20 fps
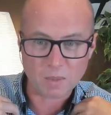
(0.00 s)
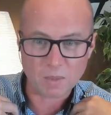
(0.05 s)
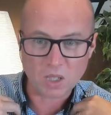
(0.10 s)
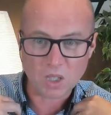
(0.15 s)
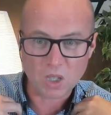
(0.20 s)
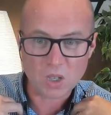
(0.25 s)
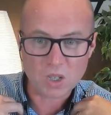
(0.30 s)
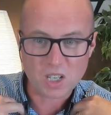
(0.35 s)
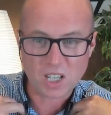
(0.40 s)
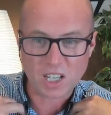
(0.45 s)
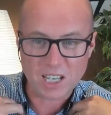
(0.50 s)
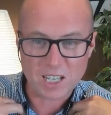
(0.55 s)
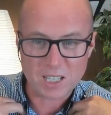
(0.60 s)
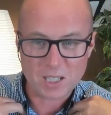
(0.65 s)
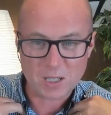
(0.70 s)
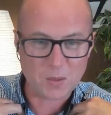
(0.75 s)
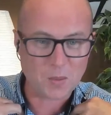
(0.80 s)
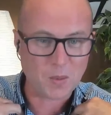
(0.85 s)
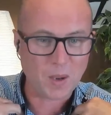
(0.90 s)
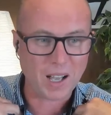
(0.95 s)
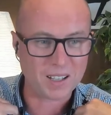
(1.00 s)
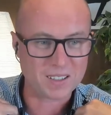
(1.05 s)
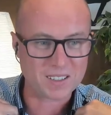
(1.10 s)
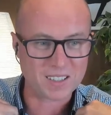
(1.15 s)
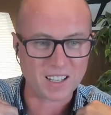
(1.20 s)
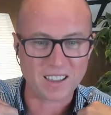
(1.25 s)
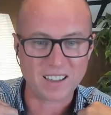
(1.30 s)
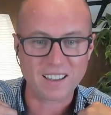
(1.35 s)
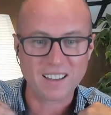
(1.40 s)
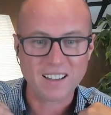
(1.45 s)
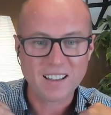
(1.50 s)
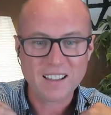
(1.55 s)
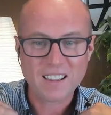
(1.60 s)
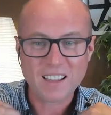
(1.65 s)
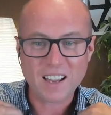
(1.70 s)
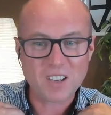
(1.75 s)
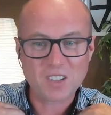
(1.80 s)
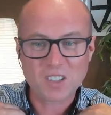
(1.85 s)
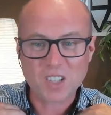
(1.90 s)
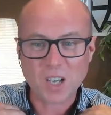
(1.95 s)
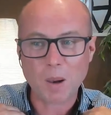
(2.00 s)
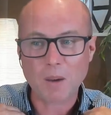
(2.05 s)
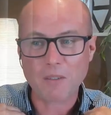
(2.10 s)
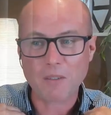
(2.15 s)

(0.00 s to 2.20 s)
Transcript: usually as well, so they don't show up